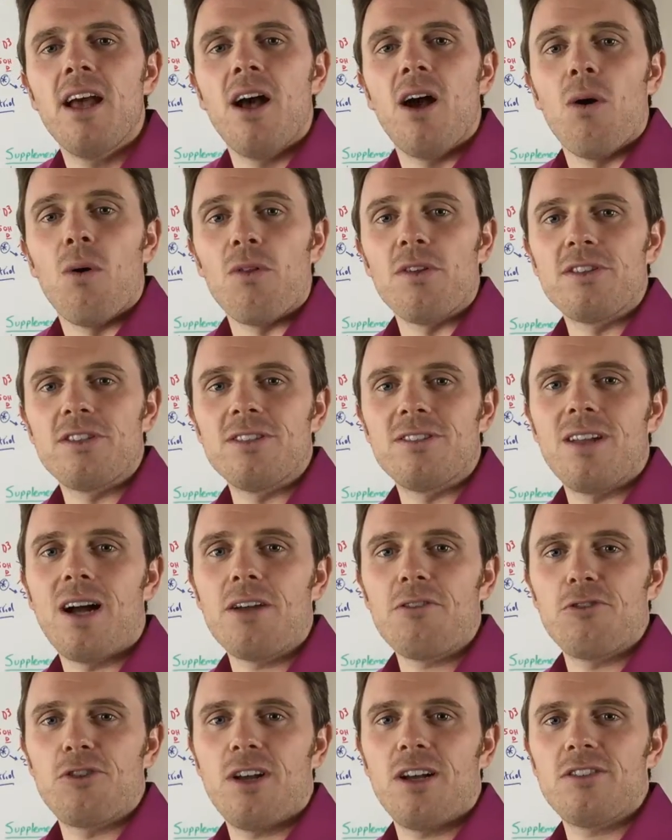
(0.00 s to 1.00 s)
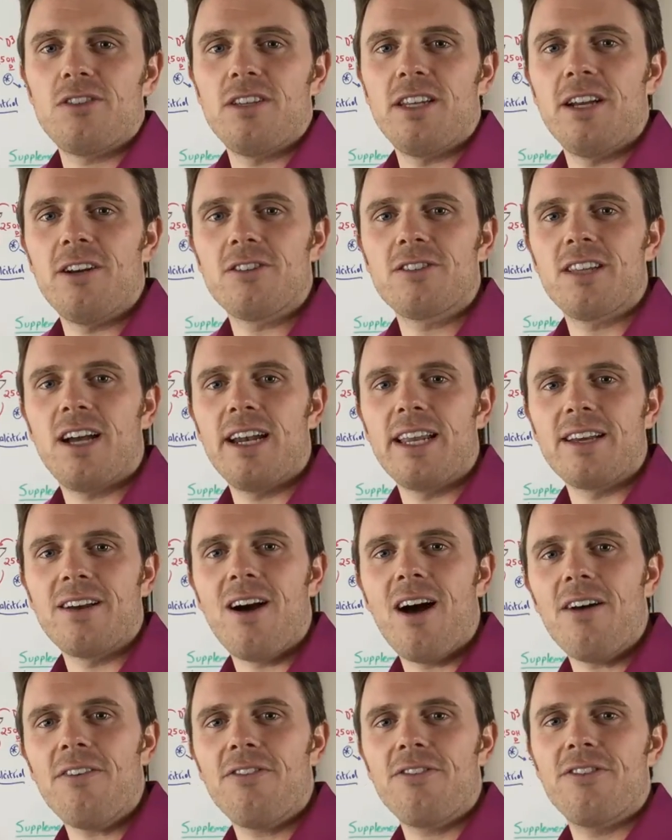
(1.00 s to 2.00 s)
Well, this is Dr. Justin here signing
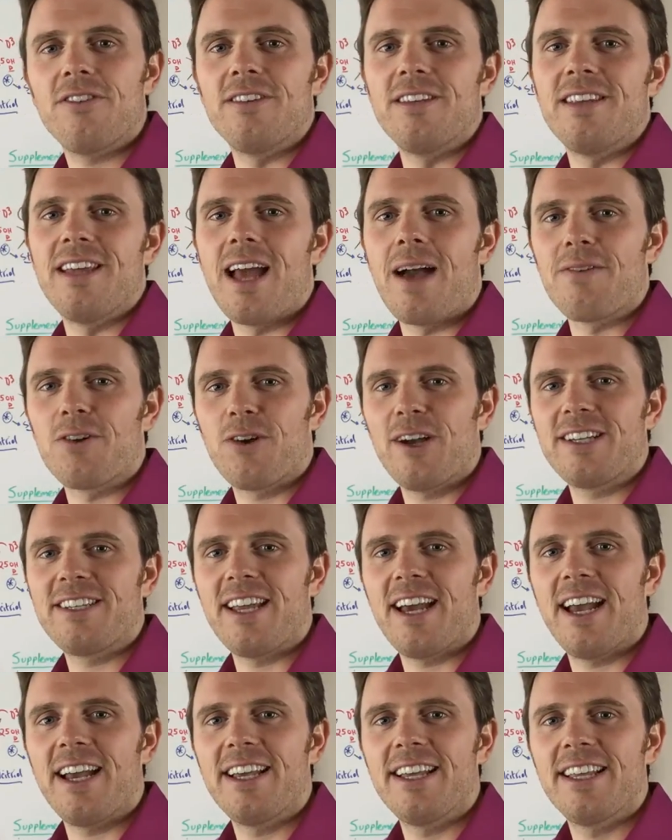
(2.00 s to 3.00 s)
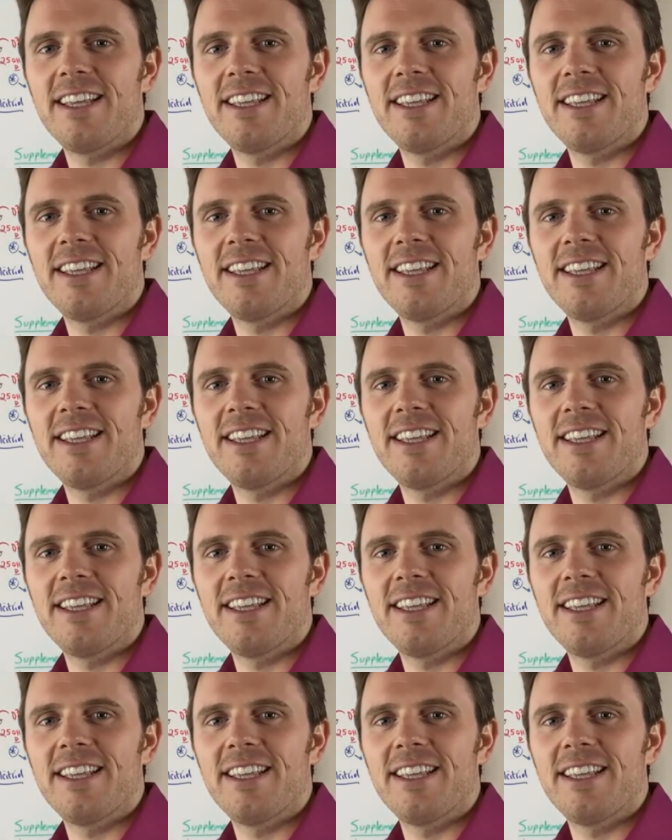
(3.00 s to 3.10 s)
off. Have a great day.